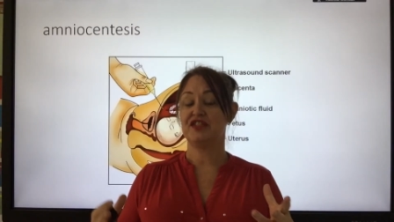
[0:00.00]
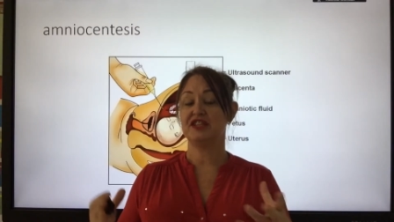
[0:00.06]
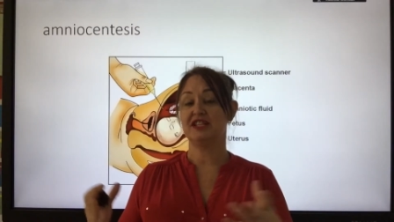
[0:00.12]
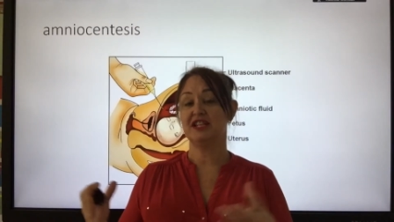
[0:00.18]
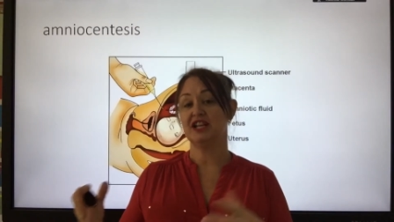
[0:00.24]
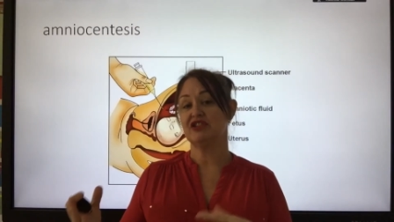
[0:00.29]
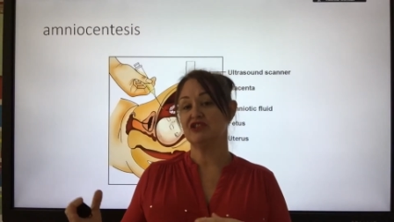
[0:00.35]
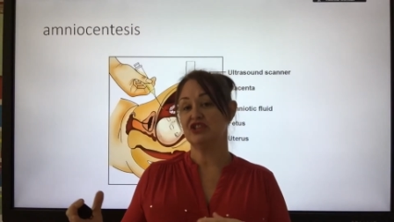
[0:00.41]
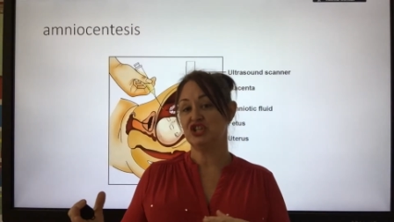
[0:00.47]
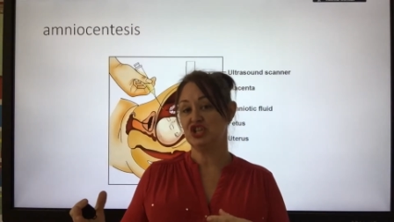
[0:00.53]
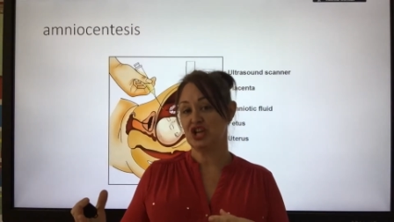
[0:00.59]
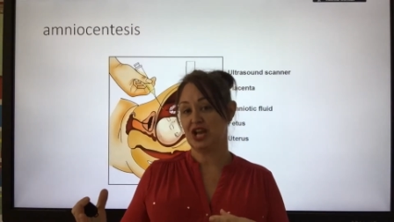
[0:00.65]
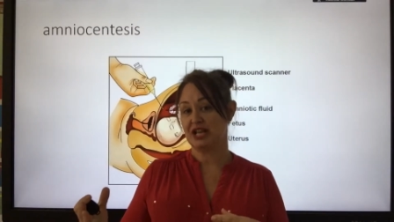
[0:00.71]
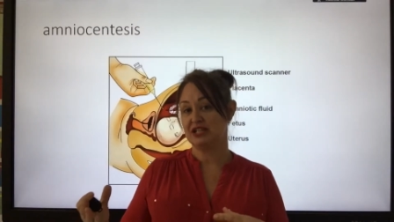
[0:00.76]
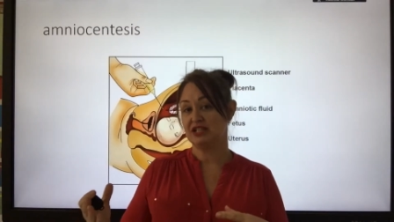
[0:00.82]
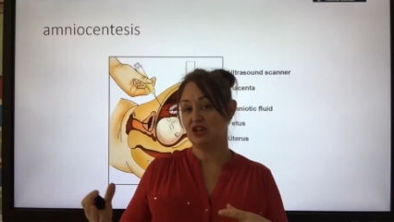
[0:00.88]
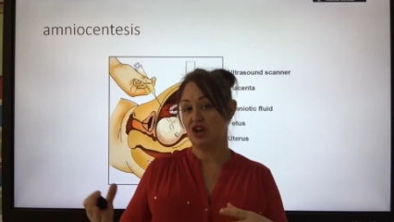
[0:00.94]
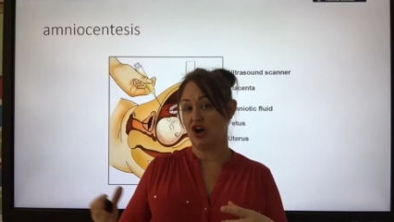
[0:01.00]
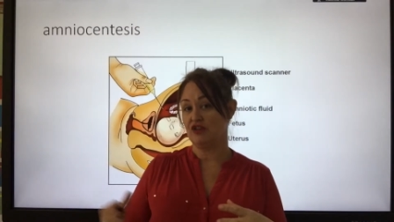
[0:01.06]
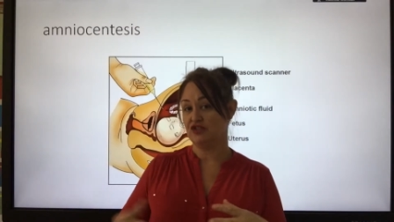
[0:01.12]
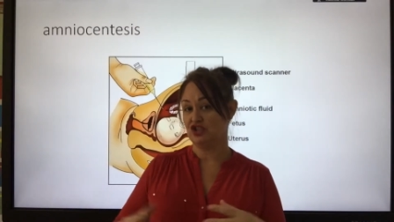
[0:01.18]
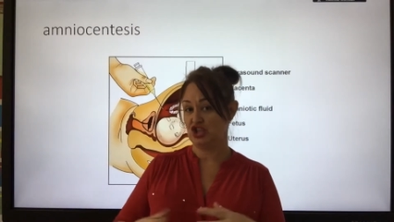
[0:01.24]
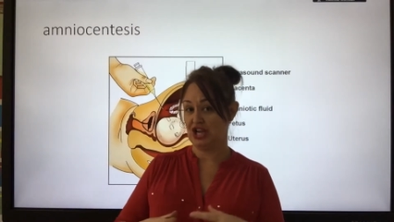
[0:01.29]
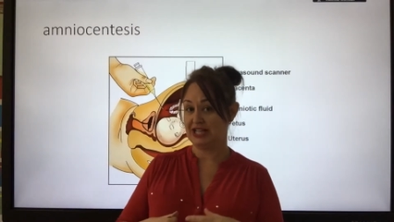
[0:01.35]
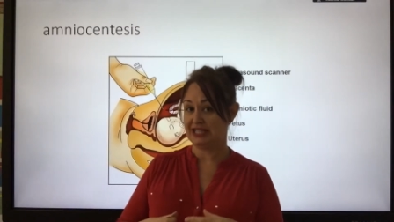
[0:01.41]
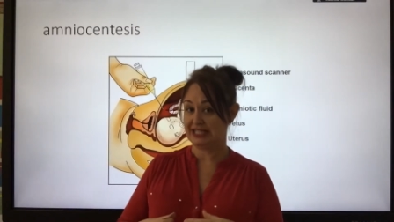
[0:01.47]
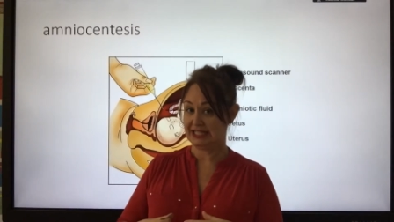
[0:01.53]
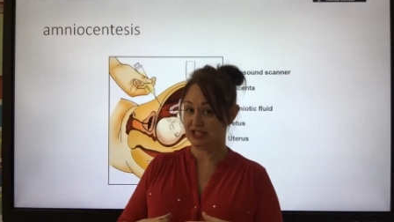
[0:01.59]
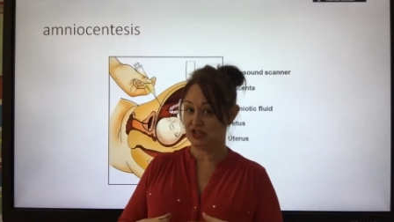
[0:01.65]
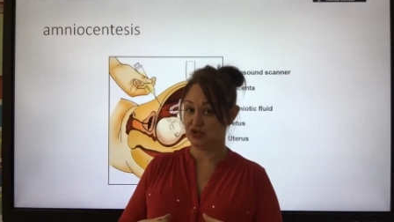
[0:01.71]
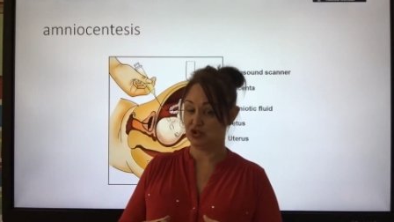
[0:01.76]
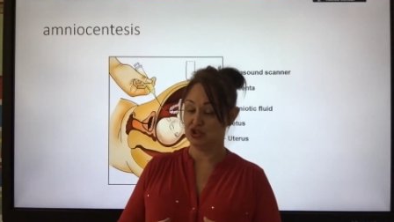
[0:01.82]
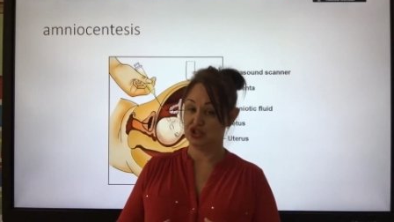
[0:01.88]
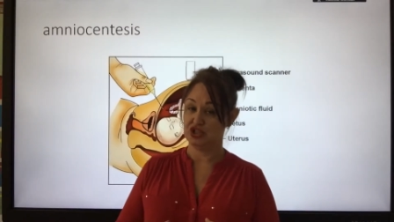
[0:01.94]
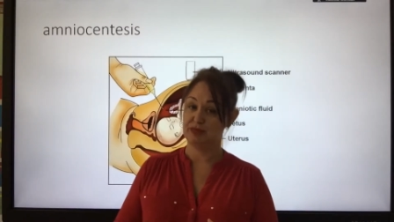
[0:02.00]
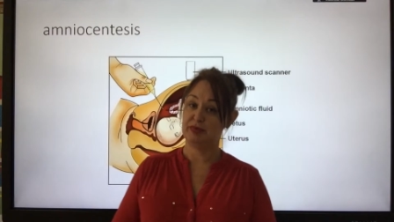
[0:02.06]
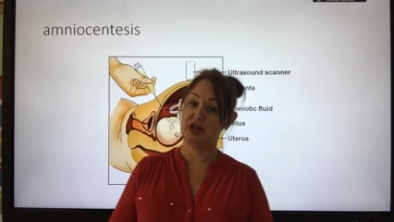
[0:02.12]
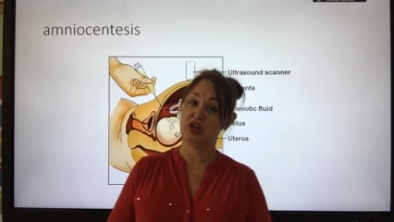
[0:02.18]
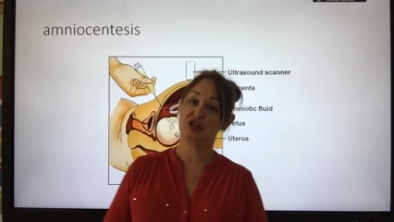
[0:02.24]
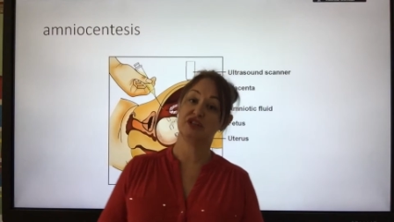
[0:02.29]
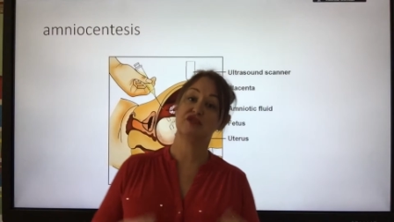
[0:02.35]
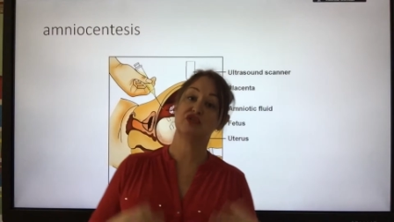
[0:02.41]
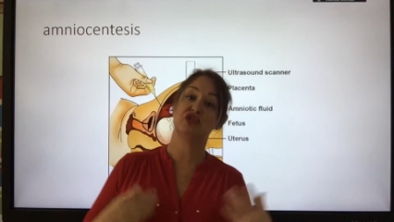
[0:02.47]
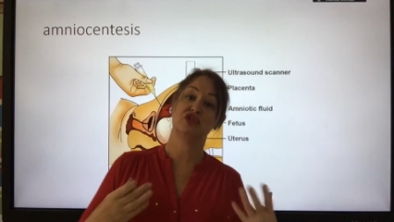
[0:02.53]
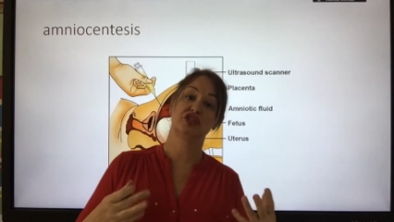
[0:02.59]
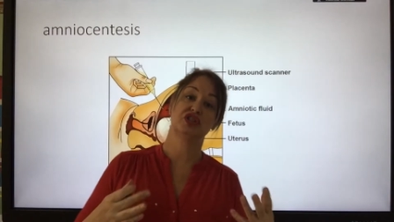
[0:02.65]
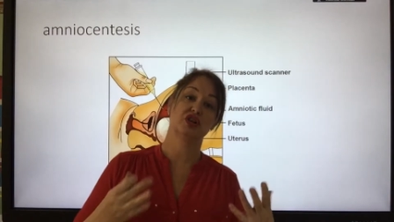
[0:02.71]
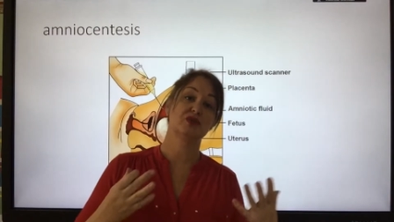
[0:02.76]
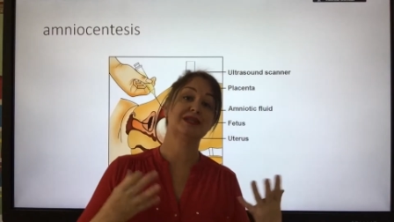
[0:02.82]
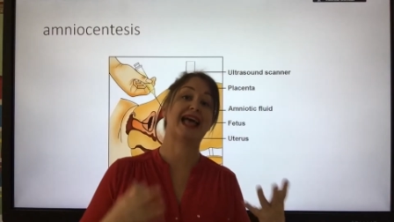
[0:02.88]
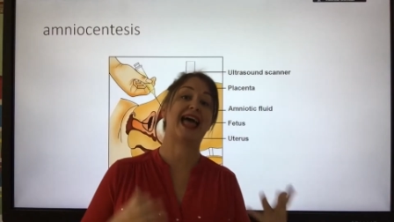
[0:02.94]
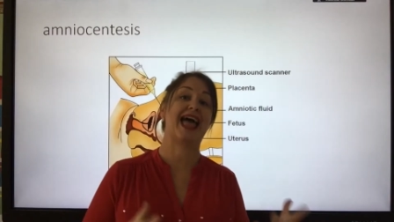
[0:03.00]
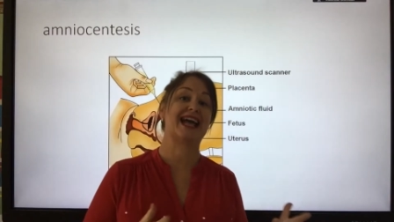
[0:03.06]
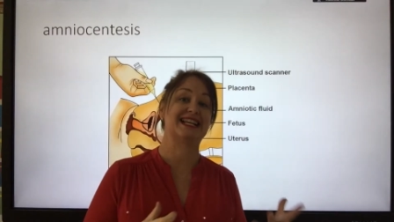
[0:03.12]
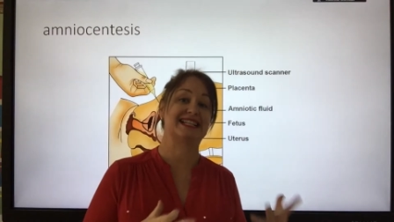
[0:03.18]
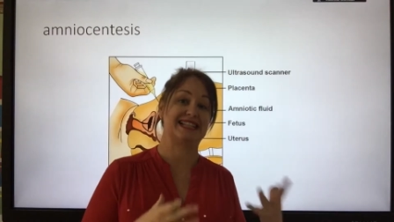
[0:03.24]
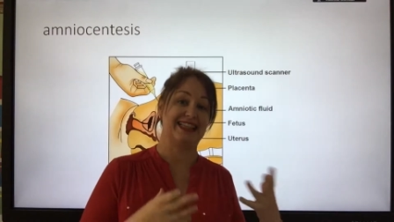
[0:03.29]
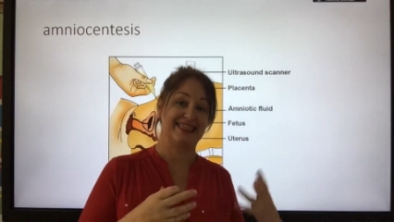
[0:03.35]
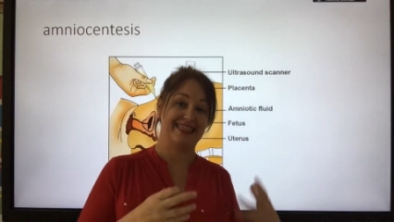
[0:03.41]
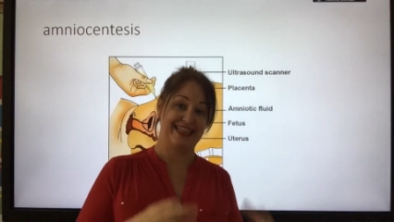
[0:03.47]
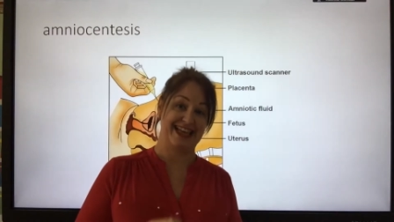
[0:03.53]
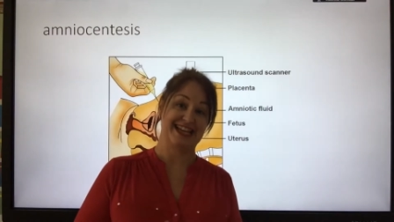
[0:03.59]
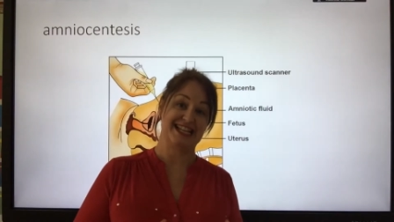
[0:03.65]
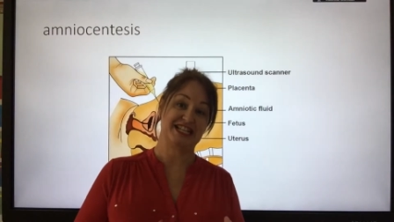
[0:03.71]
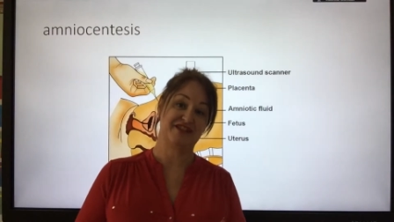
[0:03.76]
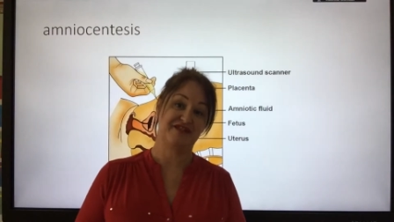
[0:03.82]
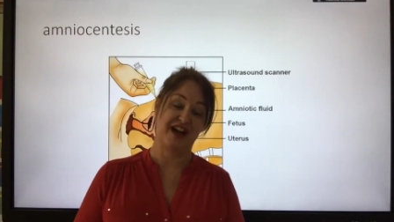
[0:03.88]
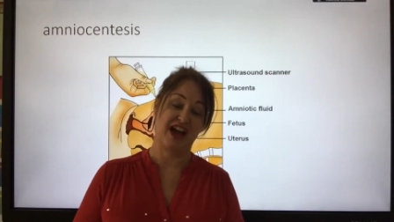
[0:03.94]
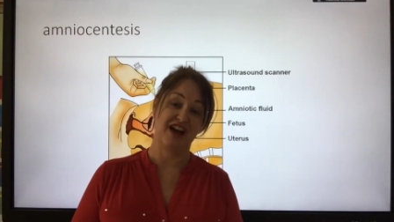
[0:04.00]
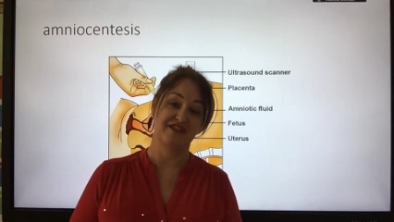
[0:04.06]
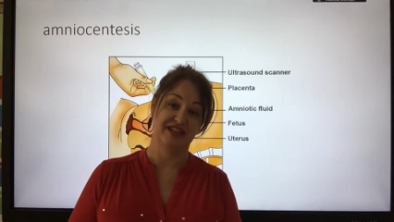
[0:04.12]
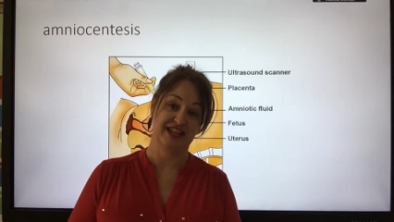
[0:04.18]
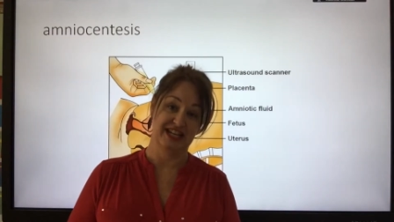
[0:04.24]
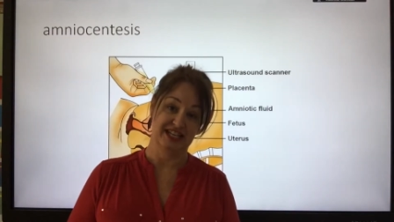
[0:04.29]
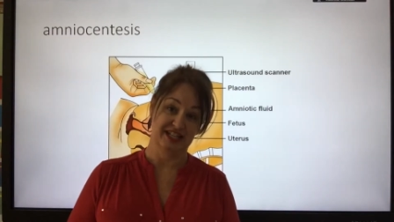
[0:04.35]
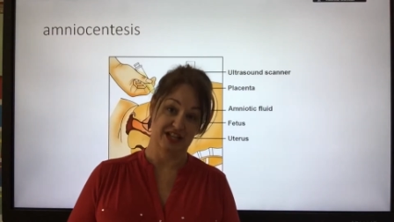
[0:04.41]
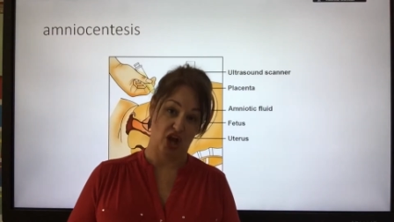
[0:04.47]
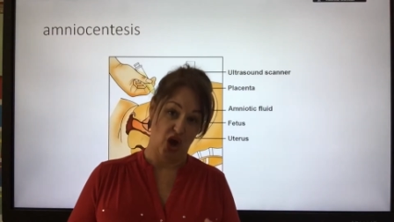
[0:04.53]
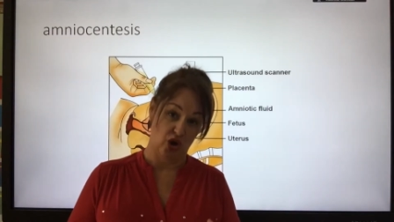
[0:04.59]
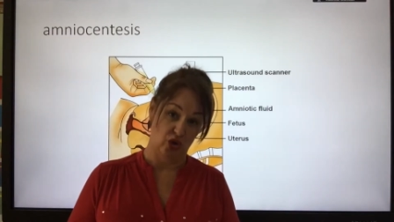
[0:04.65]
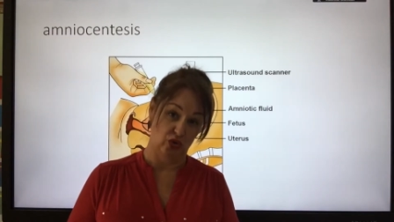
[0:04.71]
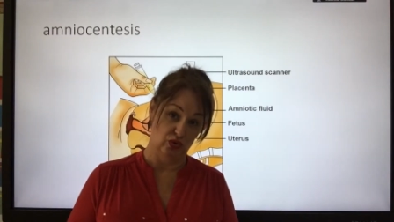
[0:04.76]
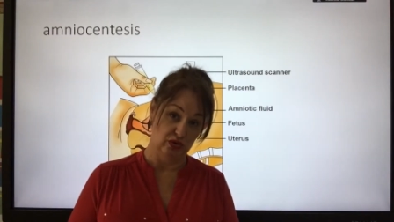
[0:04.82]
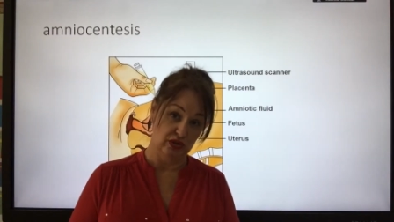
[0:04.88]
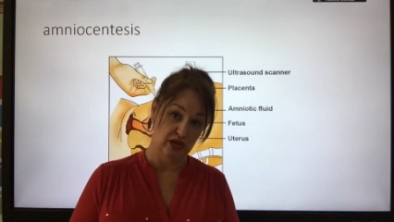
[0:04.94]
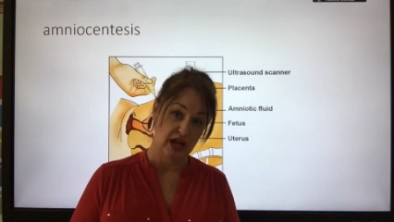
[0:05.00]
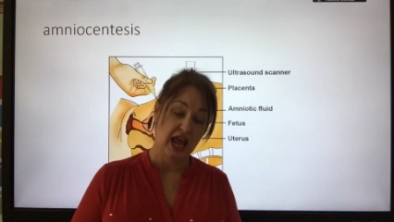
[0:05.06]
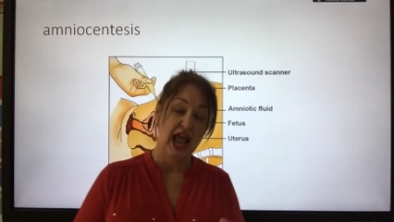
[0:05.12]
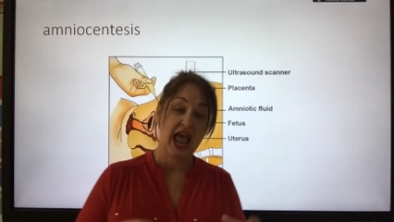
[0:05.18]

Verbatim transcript: there's an increased chance of genetic disorders because, of course, those eggs are 35 years old.